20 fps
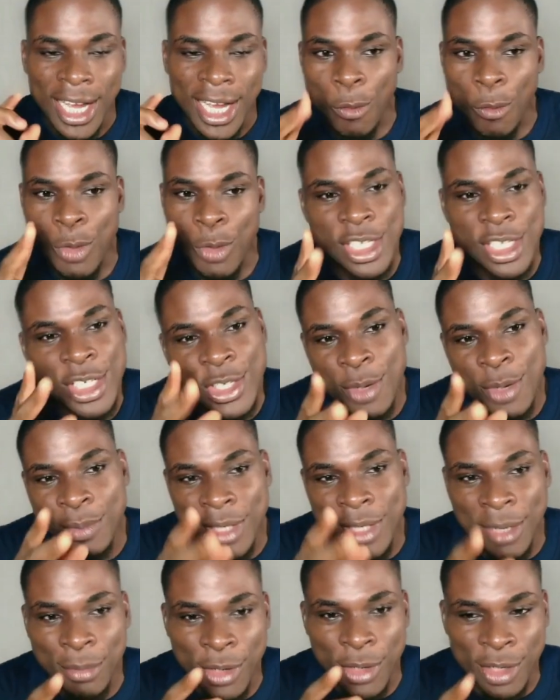which is something
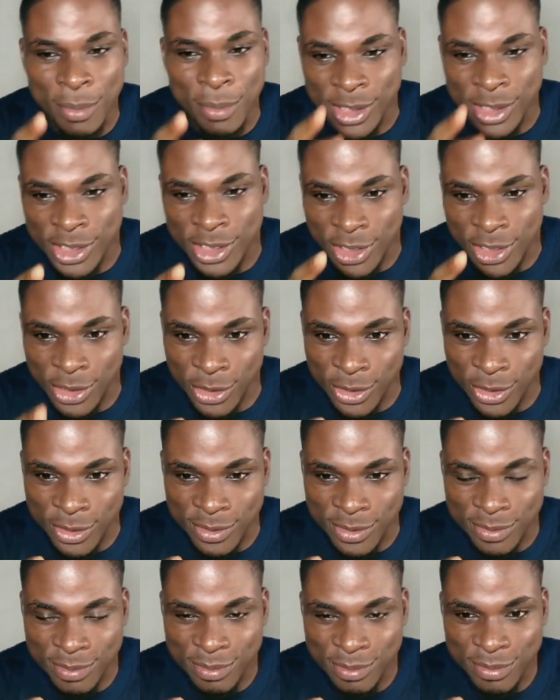I'm going to be teaching you.
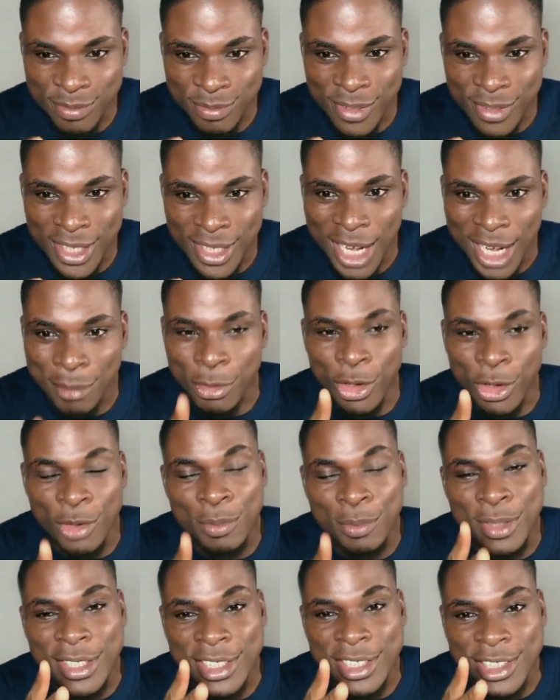I'm going to
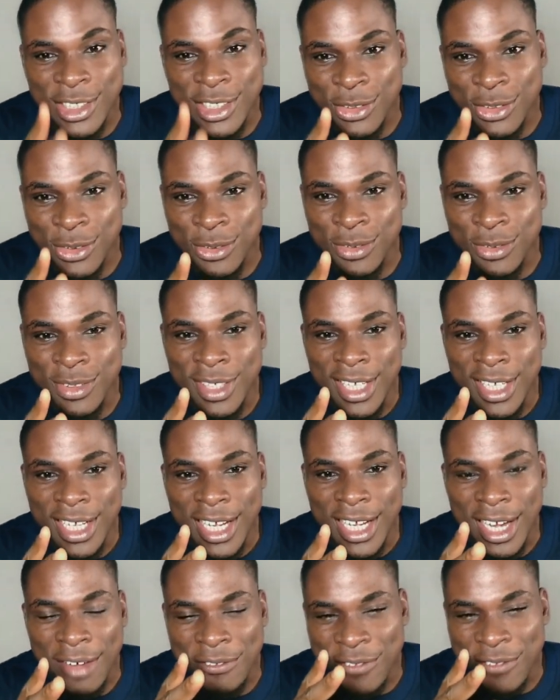be teaching you
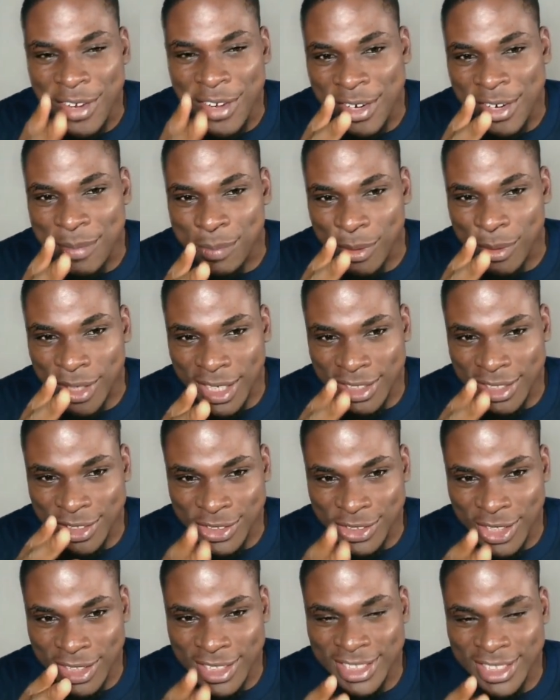a very important
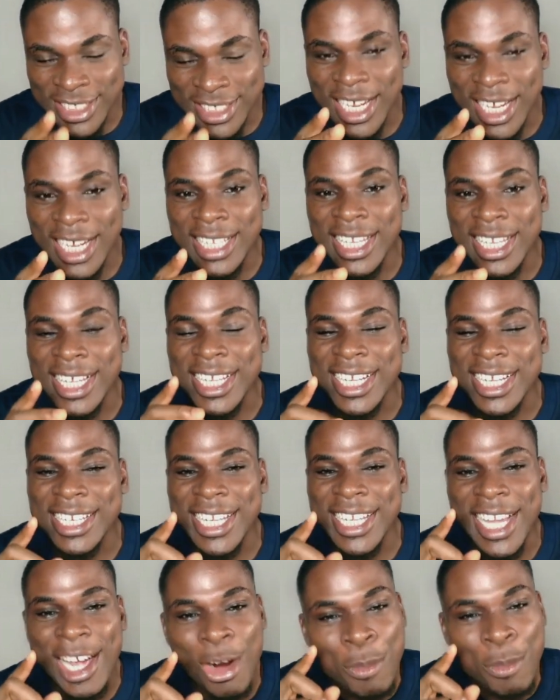strategy that can
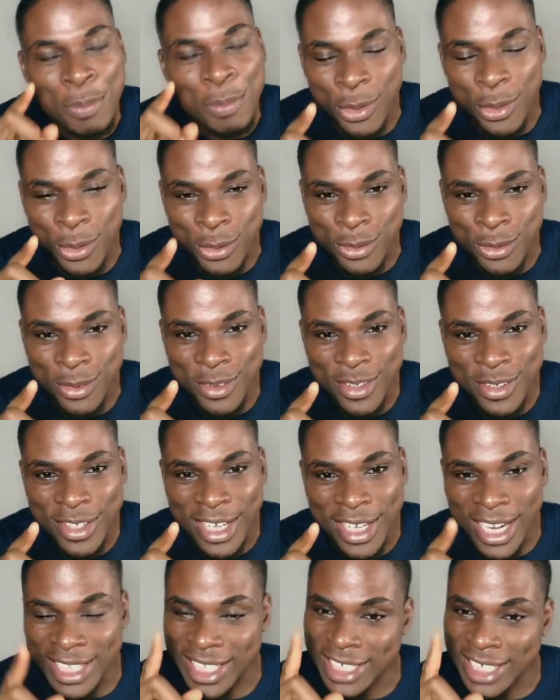help you,
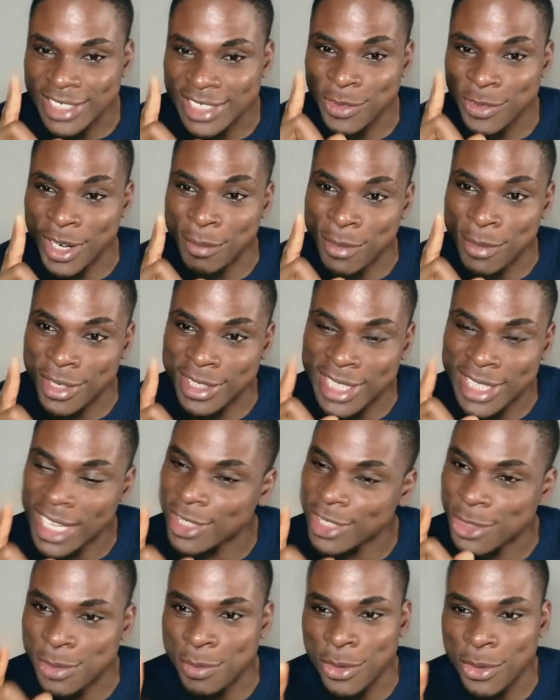and that's
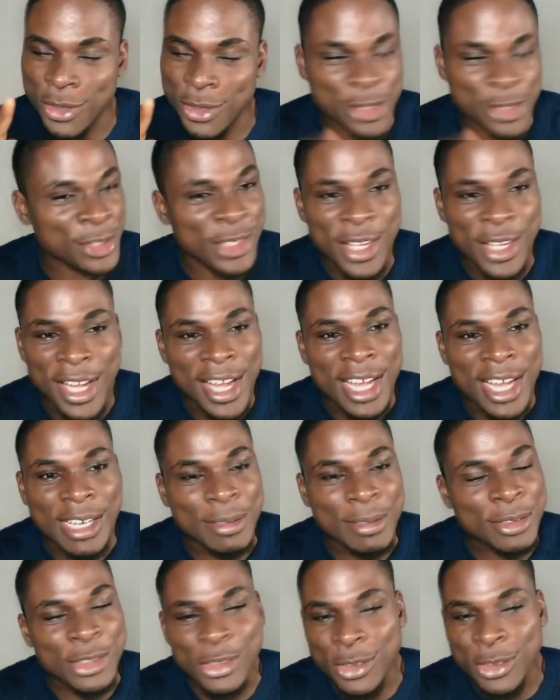tomorrow. So
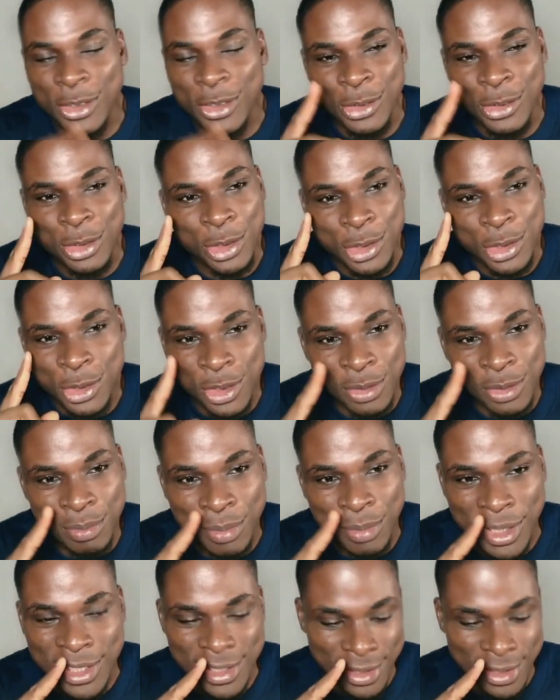you shouldn't
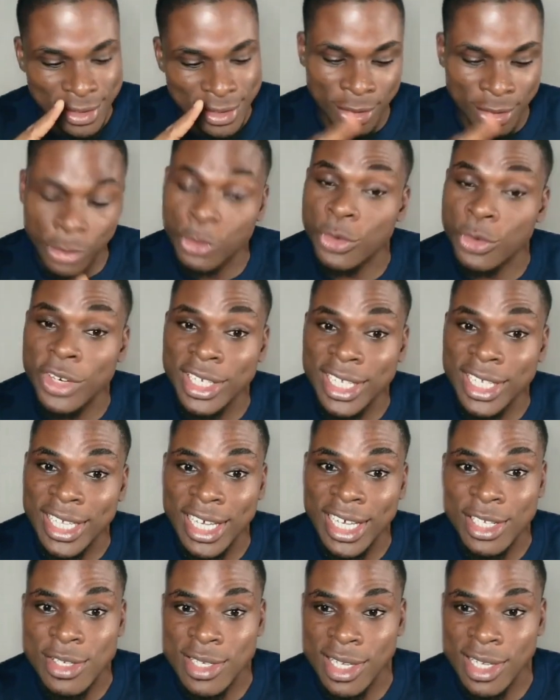miss. You're already
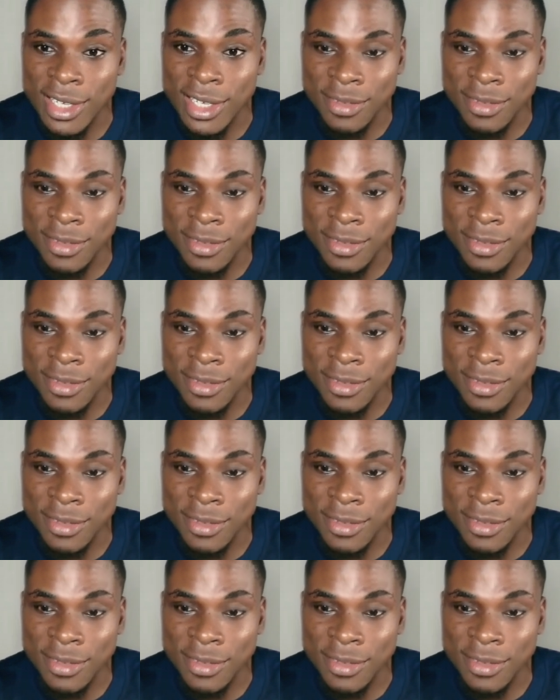here today.